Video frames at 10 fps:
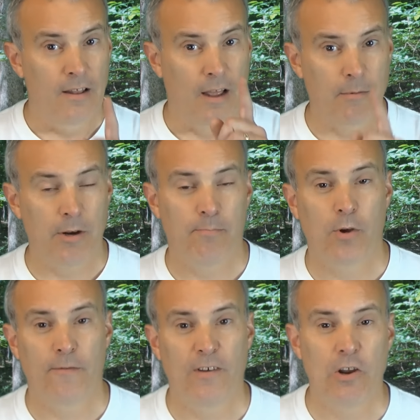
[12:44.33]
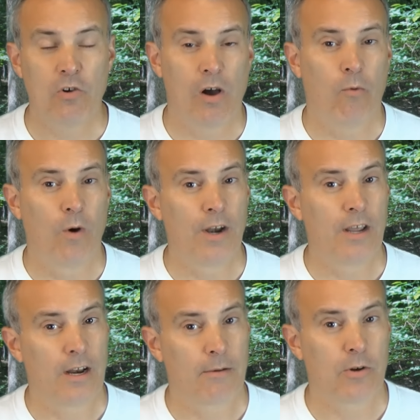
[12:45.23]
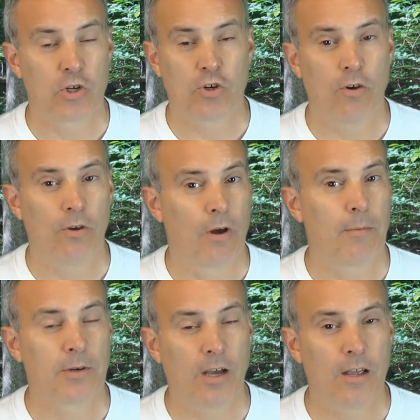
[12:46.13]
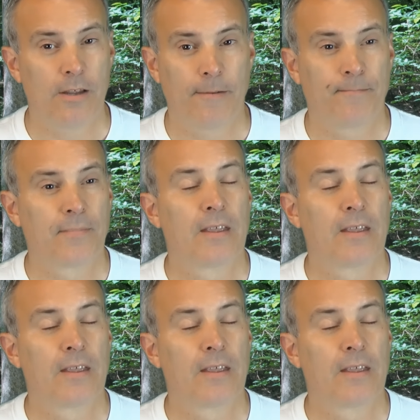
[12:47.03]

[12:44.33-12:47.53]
I'm going to put a video out one day and I'm going to show you. I'm telling you,